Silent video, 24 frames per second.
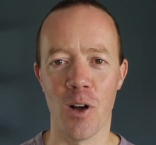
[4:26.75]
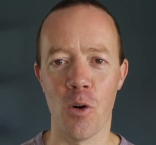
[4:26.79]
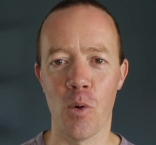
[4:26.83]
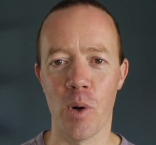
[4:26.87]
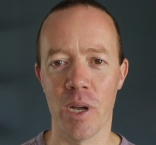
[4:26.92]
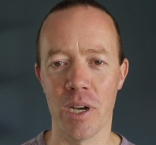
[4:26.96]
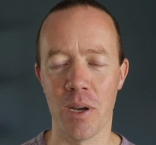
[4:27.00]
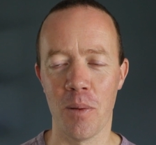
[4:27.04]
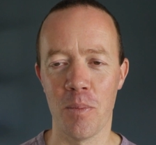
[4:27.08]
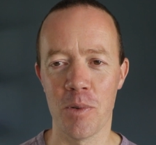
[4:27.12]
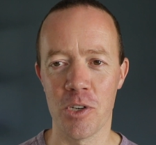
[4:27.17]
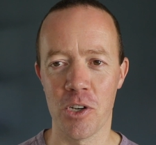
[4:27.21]
I'll
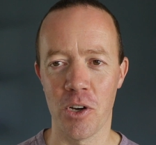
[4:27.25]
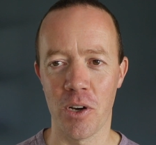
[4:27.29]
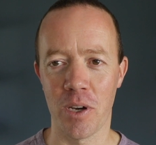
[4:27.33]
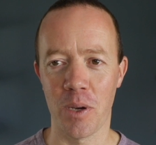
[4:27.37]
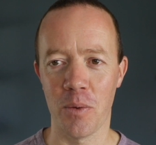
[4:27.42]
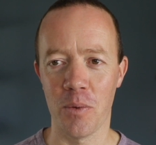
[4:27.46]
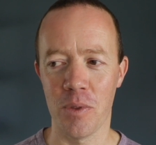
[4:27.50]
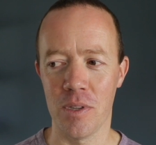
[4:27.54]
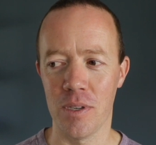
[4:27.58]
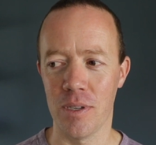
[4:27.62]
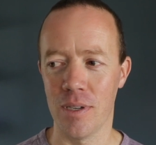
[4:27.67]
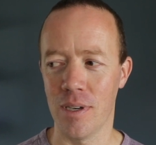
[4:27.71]
wind up sharing it
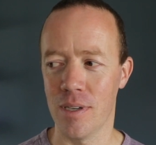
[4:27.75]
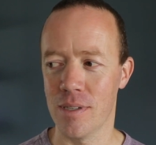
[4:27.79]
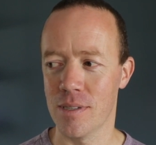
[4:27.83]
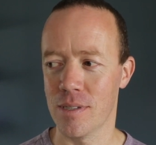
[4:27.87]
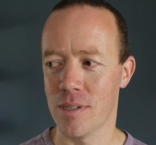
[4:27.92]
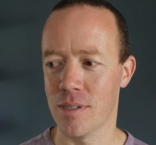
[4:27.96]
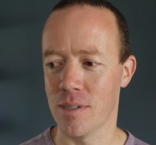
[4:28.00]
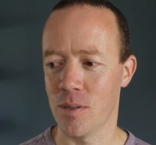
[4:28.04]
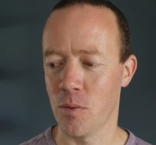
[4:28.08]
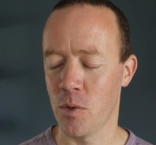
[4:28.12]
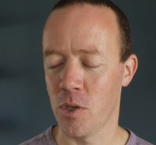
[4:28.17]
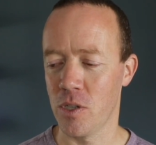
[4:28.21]
with you guys,
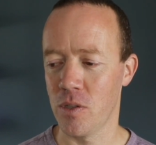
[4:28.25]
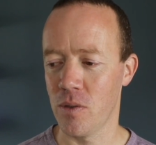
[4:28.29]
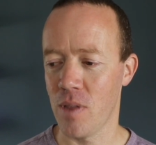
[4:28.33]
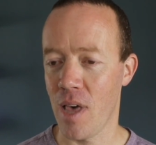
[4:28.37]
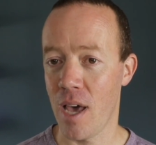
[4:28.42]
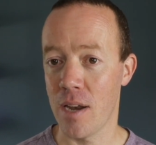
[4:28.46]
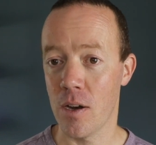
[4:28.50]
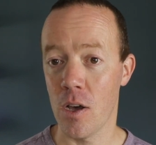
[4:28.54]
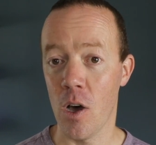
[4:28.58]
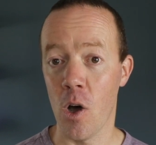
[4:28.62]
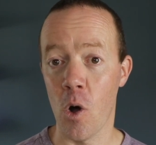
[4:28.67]
because I want to do that.